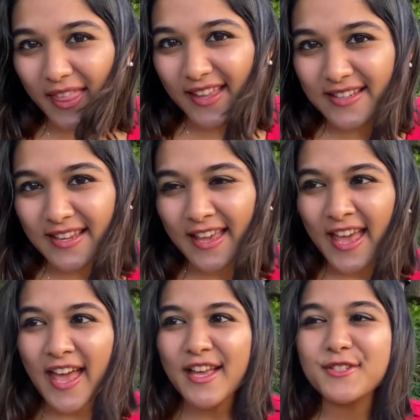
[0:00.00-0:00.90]
with it.
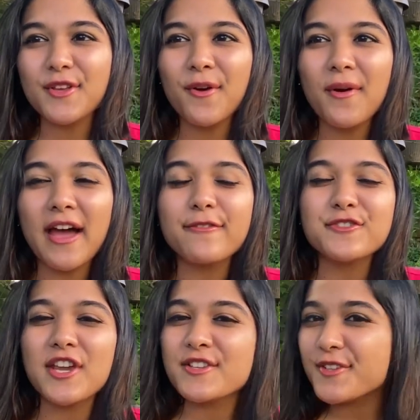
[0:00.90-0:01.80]
So I've
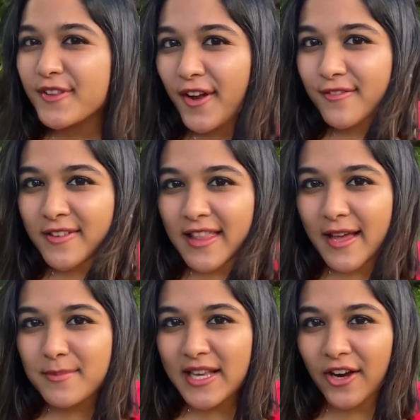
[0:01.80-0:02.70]
changed a lot of
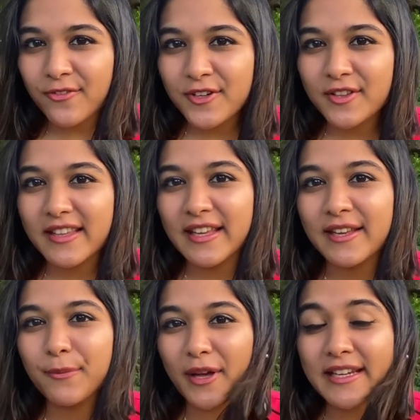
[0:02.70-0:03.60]
clubs, however
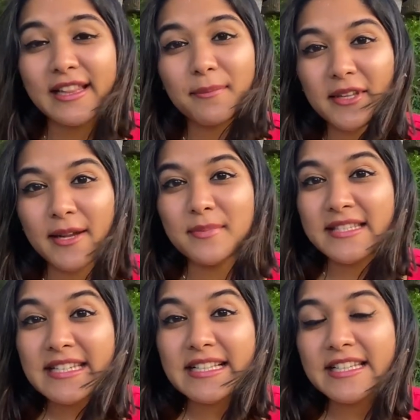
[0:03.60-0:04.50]
the one club that I'm
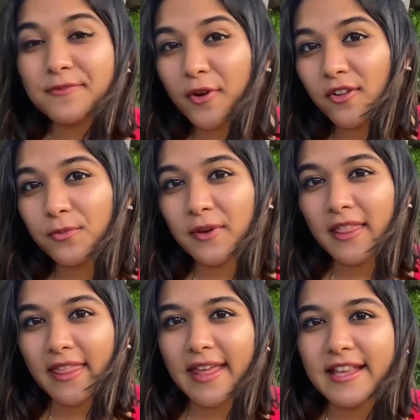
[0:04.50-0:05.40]
still involved
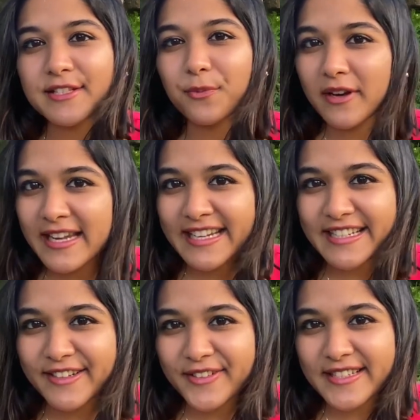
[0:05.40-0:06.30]
with is 180
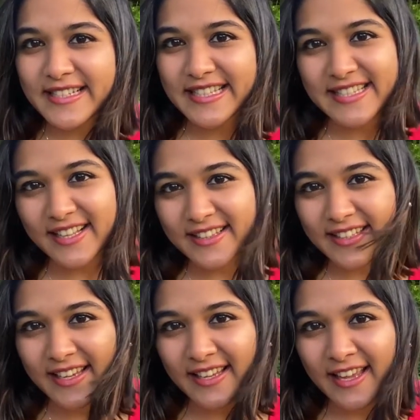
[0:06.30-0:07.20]
Degrees
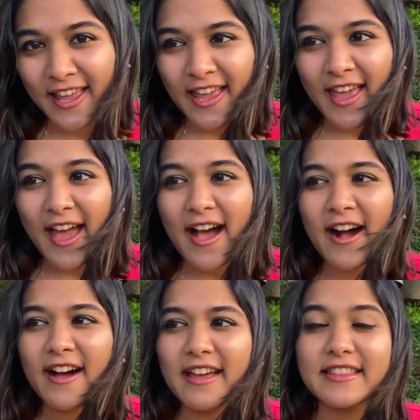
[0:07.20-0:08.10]
Consulting.
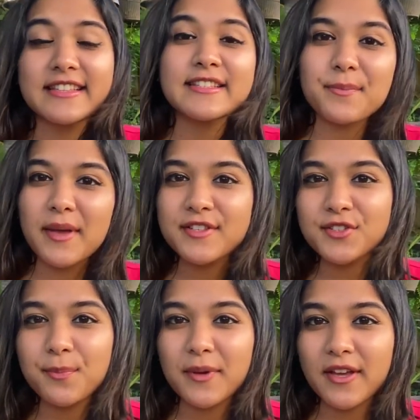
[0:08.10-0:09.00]
Uh, and this
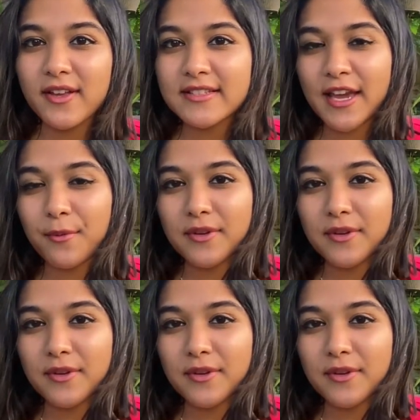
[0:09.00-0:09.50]
semester, because I